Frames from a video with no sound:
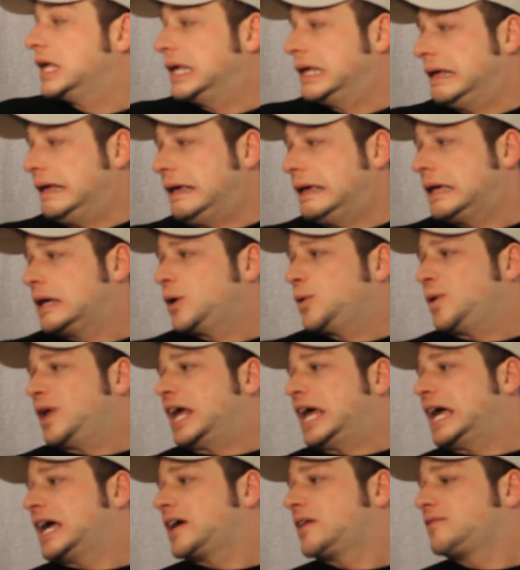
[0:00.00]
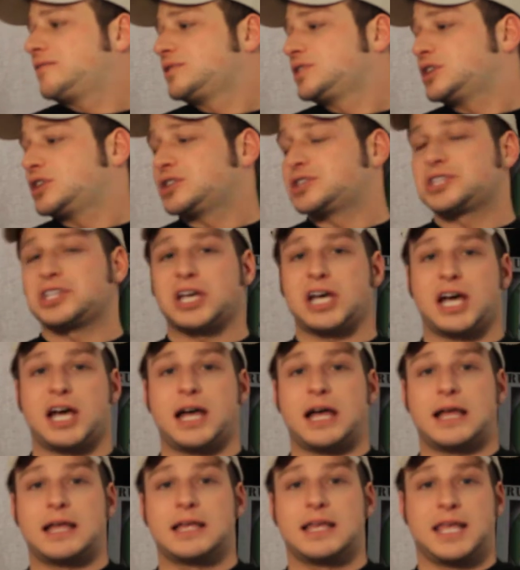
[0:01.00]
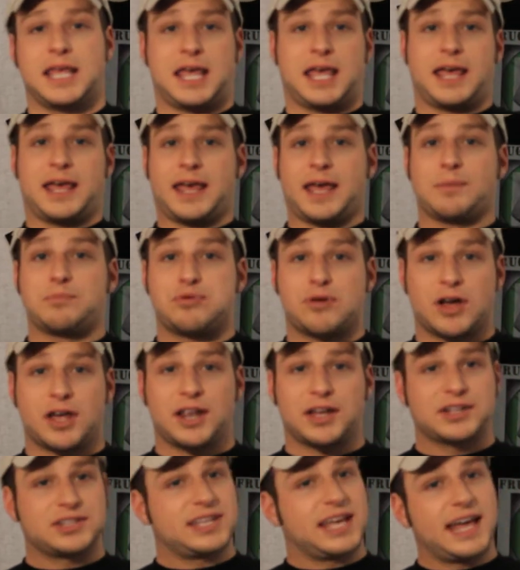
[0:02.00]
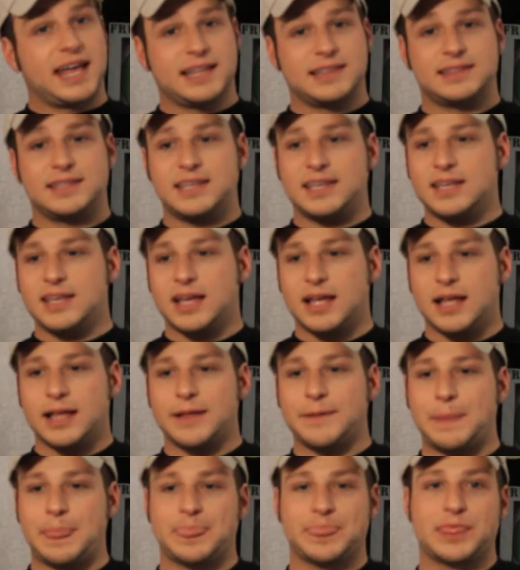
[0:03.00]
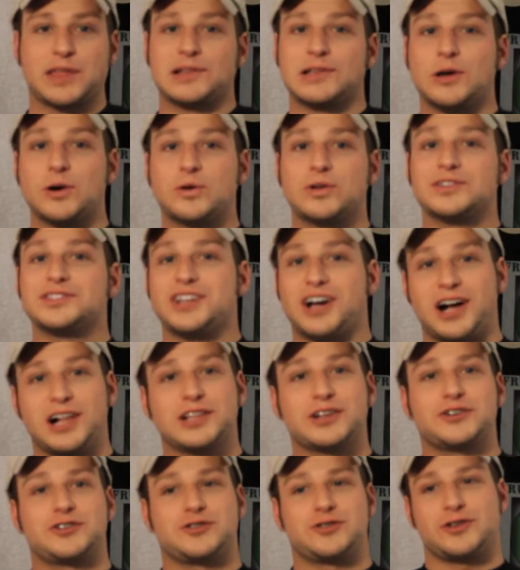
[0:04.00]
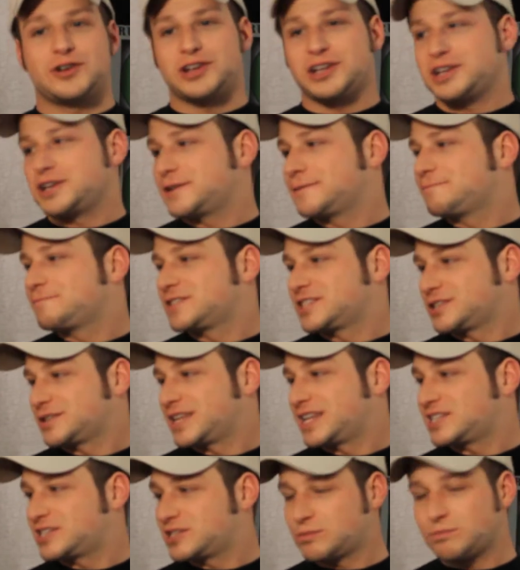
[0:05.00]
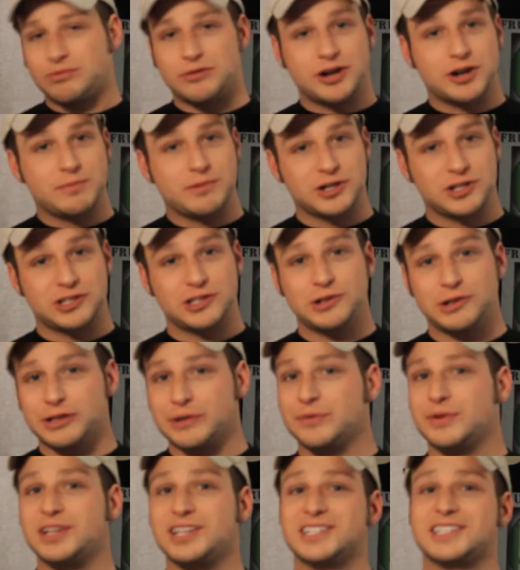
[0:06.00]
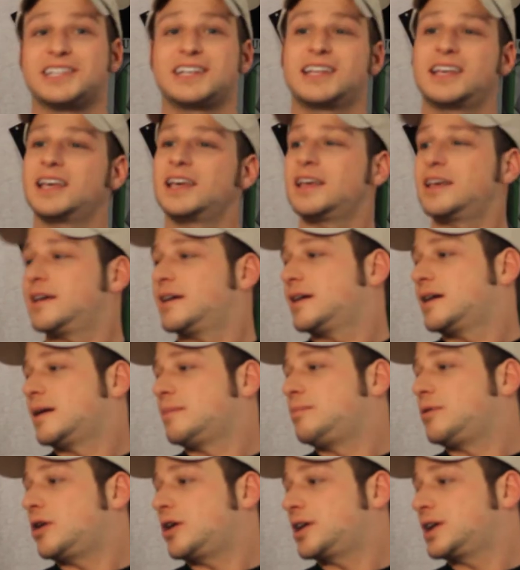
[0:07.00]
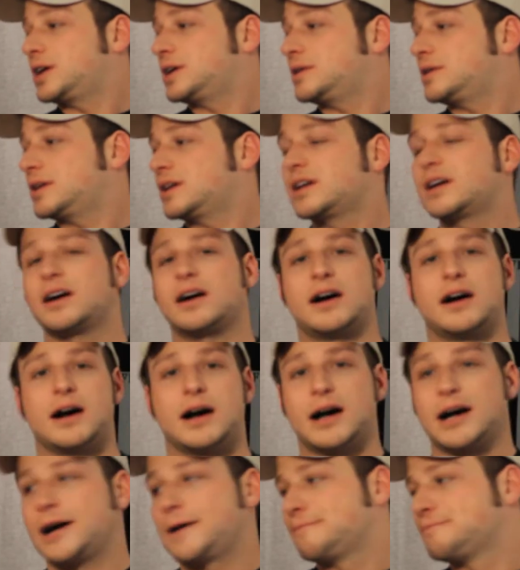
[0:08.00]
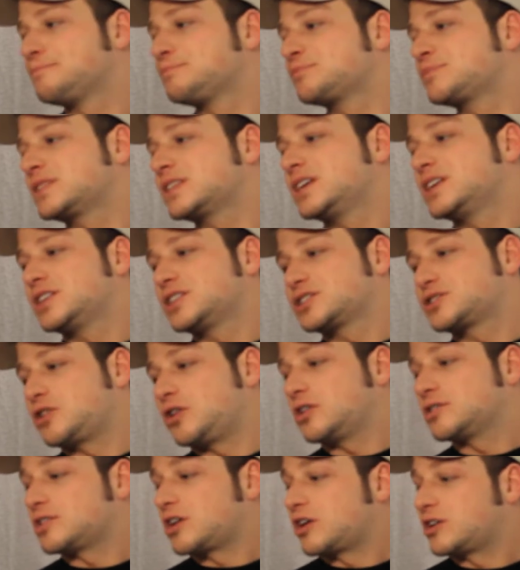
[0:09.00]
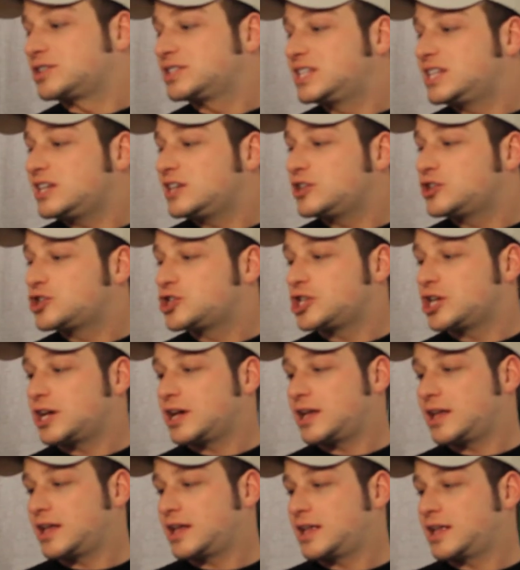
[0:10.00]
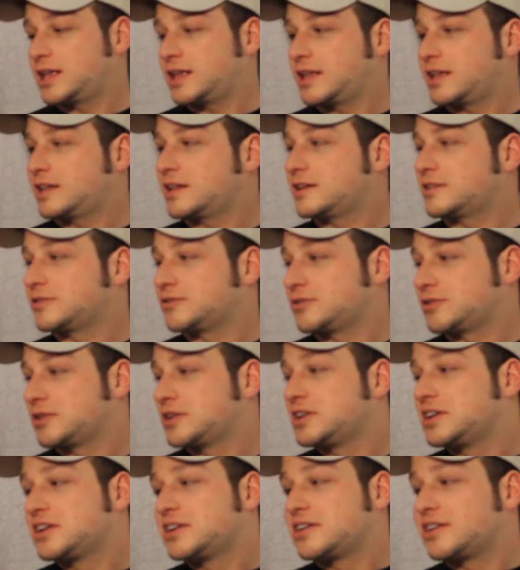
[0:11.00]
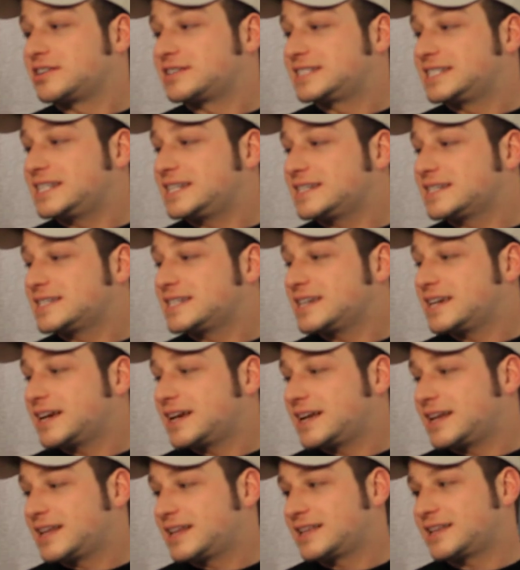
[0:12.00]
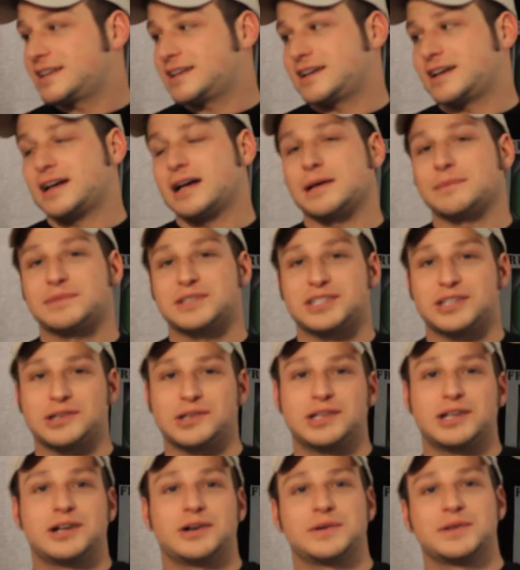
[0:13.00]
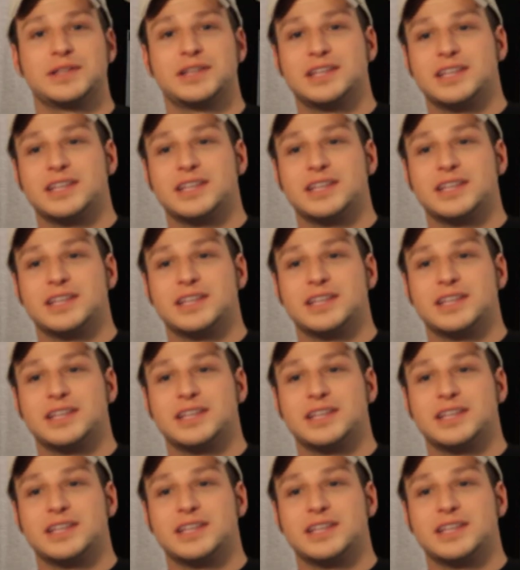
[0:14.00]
And what I have is a product at the local Dollar Tree. So that's pretty much the only reason I bought it. It's called Arteasia or Arteasia, so you know,